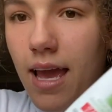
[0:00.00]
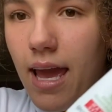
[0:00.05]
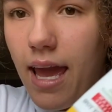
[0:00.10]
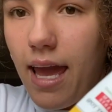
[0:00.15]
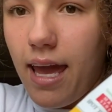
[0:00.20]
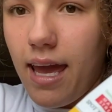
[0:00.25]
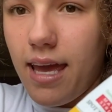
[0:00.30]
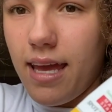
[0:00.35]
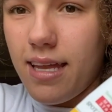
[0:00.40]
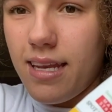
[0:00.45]

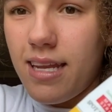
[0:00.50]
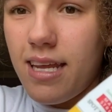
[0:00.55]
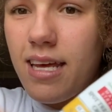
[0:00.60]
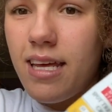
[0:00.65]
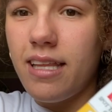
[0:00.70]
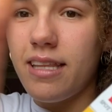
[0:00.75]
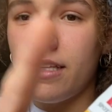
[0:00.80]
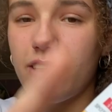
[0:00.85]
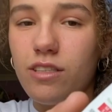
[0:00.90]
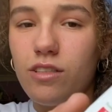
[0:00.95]
And
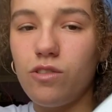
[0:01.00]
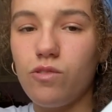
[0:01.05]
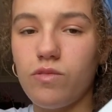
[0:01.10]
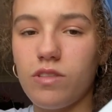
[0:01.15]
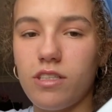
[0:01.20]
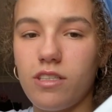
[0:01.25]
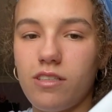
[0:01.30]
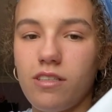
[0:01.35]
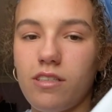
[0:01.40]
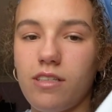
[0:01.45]
this is
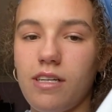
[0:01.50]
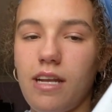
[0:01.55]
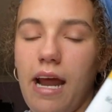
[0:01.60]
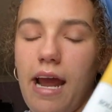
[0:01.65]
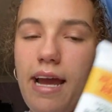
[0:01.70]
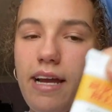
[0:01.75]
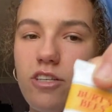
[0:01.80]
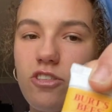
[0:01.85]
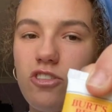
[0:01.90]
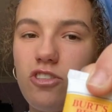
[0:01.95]
really good.
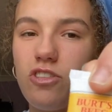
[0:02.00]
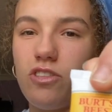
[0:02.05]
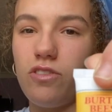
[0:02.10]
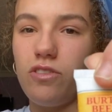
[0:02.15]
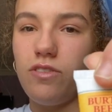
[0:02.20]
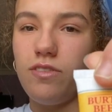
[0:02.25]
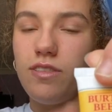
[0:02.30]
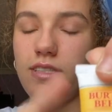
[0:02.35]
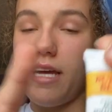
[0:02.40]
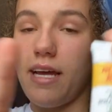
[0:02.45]
I actually
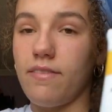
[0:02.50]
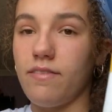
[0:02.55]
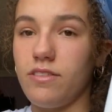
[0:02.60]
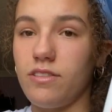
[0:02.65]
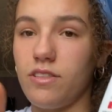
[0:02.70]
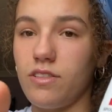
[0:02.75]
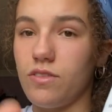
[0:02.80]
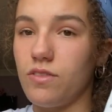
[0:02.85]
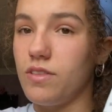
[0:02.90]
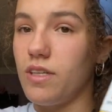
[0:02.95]
don't use it every
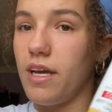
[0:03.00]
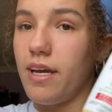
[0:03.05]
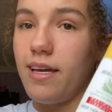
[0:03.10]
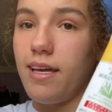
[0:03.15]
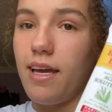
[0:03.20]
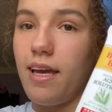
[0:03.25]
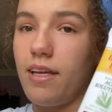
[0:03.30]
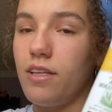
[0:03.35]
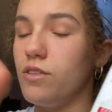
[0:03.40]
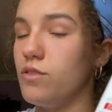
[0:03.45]
single
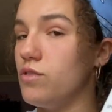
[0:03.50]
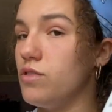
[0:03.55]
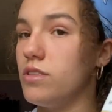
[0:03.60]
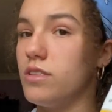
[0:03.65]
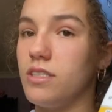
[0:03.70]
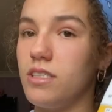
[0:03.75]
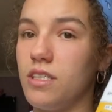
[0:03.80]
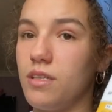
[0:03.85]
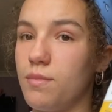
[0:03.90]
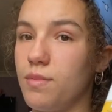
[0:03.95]
night and you
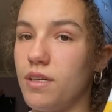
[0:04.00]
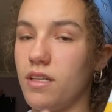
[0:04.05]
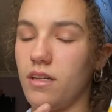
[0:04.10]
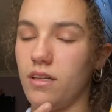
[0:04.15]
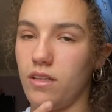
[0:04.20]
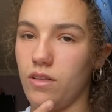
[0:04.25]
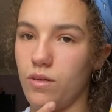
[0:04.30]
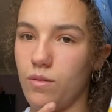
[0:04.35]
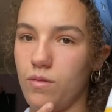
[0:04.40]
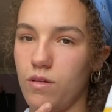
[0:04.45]
just need to put a
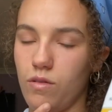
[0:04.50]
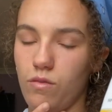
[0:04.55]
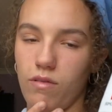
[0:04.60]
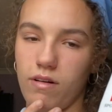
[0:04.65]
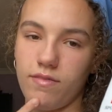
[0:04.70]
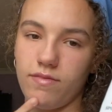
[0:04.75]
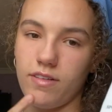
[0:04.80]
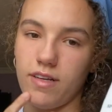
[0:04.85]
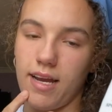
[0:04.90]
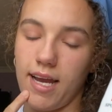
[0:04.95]
little bit
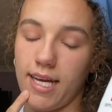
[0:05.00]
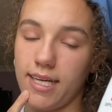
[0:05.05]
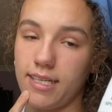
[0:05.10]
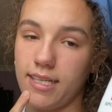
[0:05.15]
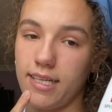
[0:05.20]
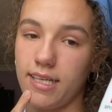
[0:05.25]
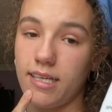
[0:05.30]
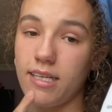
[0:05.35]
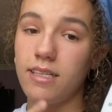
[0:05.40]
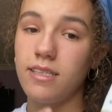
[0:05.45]
wherever your
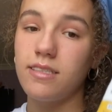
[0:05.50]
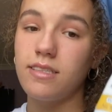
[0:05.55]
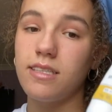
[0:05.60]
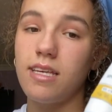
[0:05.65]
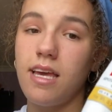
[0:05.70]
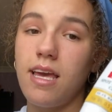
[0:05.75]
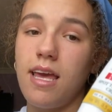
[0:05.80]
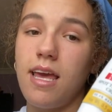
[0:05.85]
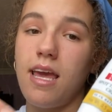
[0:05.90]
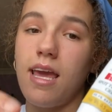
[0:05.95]
acne is.
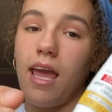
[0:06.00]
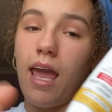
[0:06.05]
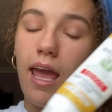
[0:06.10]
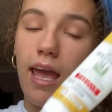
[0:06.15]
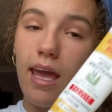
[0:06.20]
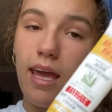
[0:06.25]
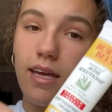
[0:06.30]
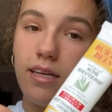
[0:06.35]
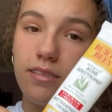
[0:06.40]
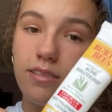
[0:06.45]

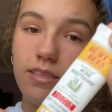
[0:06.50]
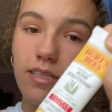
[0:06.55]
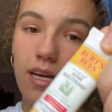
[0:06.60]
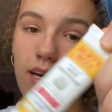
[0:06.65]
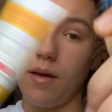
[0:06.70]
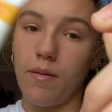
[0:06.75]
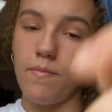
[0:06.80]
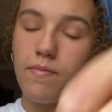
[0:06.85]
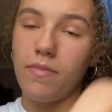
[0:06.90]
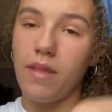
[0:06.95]
And
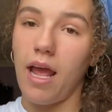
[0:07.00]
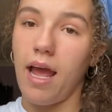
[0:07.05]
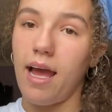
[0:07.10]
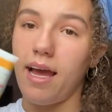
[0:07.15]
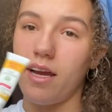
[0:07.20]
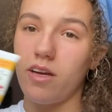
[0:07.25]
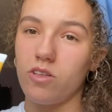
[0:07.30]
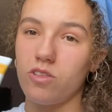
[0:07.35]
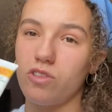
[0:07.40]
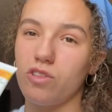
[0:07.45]
um,
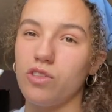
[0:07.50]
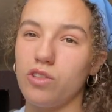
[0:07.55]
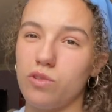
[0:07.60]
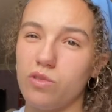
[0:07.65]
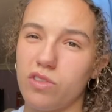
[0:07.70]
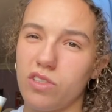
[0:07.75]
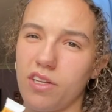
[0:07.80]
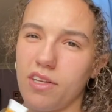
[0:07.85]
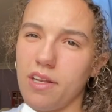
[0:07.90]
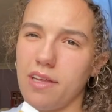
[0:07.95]
I also
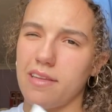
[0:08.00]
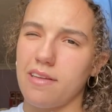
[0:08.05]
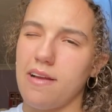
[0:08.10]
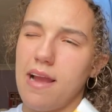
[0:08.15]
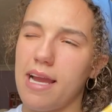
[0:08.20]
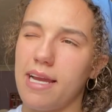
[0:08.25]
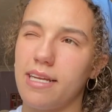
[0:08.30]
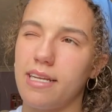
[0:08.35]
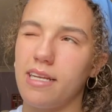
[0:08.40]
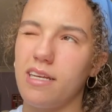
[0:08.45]
use another
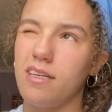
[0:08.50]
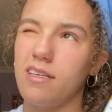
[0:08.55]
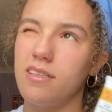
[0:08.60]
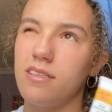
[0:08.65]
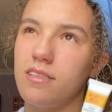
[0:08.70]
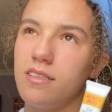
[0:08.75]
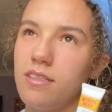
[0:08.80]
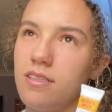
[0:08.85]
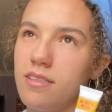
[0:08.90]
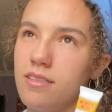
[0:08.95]
acne
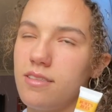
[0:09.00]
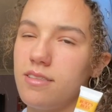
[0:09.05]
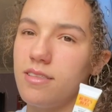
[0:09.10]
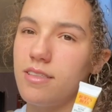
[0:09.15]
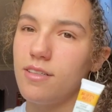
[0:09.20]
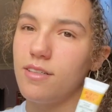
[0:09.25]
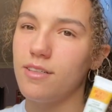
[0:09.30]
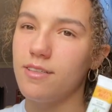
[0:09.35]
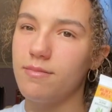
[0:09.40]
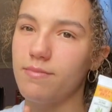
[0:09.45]

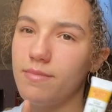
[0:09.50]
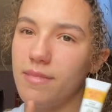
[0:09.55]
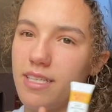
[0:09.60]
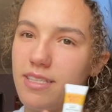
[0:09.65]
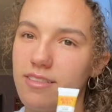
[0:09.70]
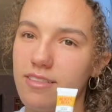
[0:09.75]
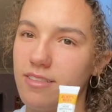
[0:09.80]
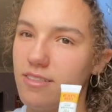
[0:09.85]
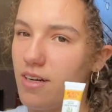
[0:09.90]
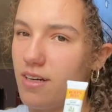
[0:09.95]
serum
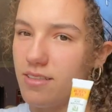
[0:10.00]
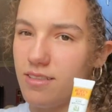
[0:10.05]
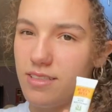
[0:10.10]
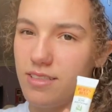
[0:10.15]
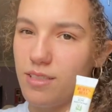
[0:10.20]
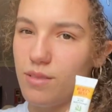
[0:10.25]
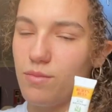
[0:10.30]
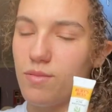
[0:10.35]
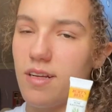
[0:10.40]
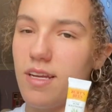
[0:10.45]
that's not
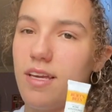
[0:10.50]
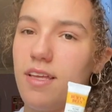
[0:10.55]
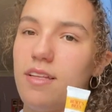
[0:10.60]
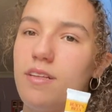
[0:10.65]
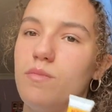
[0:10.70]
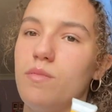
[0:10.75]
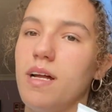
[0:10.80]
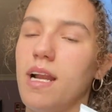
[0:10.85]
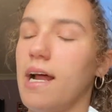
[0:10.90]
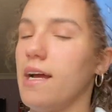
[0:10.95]
this
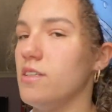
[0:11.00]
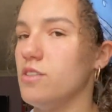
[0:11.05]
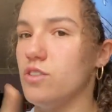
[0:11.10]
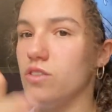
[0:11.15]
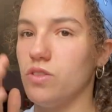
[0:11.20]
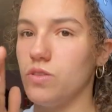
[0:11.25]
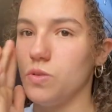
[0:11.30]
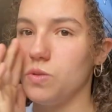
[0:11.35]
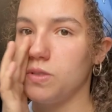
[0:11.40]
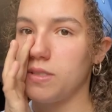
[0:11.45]
brand, but I
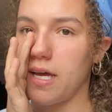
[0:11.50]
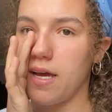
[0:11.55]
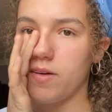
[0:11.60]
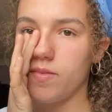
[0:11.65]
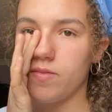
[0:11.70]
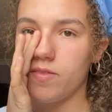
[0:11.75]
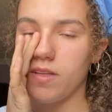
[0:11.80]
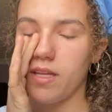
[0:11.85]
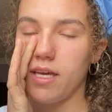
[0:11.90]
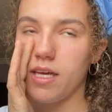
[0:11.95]
just use
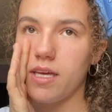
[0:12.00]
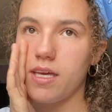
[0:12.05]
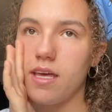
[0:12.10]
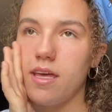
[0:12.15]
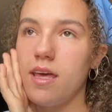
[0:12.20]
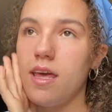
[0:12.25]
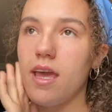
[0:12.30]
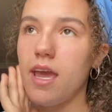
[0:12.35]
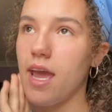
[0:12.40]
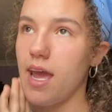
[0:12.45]
that for like
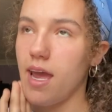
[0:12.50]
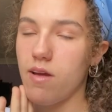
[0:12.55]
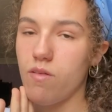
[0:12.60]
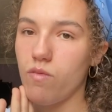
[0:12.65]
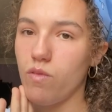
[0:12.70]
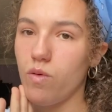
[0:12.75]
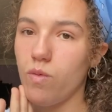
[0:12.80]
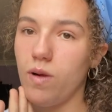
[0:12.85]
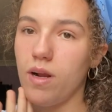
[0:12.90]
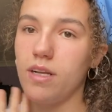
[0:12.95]

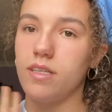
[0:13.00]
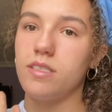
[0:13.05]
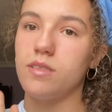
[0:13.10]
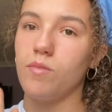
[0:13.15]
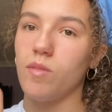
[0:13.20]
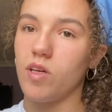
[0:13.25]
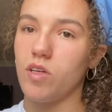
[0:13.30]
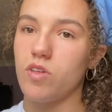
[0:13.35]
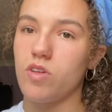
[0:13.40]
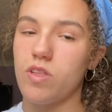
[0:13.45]
everywhere to
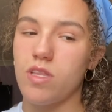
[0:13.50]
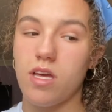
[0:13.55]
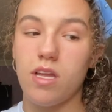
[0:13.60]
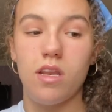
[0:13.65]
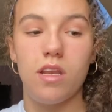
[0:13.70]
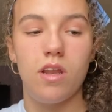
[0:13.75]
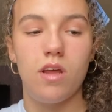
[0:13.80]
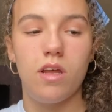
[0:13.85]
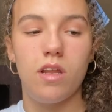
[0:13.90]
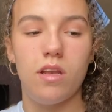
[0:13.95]
make sure that
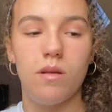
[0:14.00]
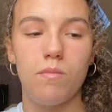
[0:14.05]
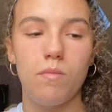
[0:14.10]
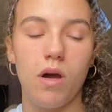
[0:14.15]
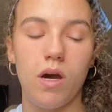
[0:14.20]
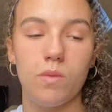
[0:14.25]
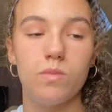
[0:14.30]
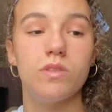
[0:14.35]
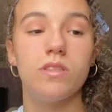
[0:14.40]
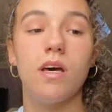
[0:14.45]
none
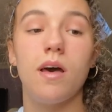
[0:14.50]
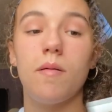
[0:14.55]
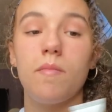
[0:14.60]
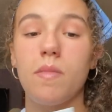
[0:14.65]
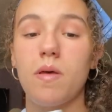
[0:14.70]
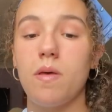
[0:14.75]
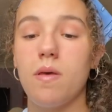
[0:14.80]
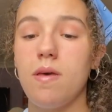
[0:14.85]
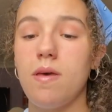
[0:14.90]
pops up.